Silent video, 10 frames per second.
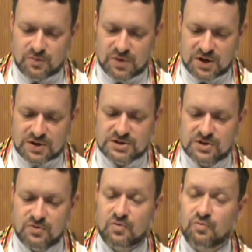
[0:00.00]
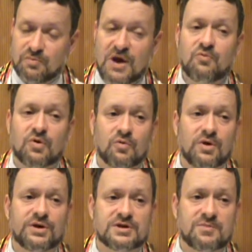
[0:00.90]
because men were
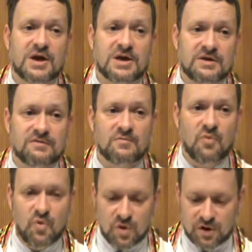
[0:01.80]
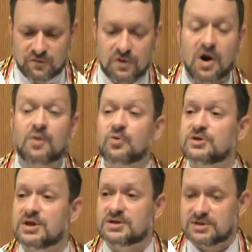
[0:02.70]
willing to pay even more for
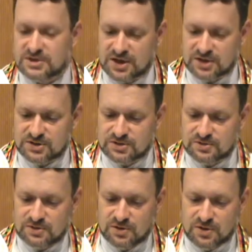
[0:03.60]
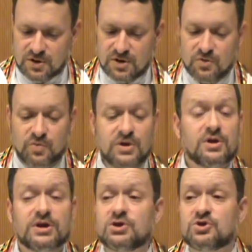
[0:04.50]
unprotected sex. The
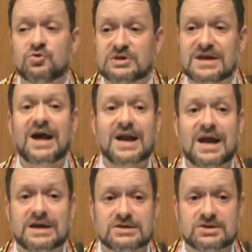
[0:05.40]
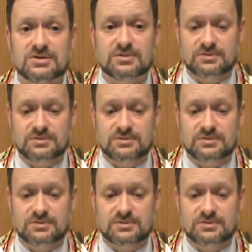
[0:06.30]
real issue was not AIDS.